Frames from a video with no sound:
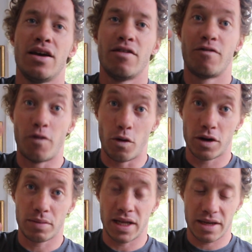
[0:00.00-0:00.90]

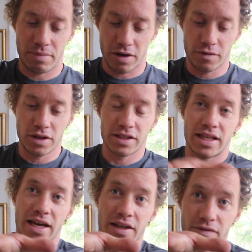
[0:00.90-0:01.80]
for playing barefoot is
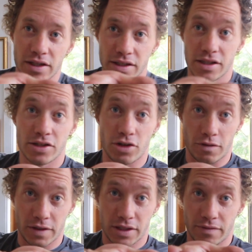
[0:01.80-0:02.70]
that if this is the
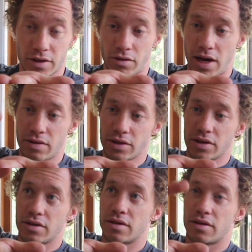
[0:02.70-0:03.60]
surface of the ground,
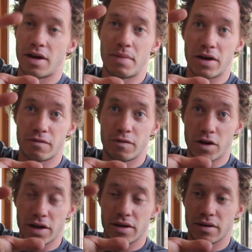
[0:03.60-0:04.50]
a bare
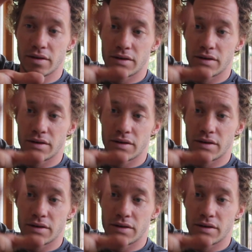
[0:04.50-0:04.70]
foot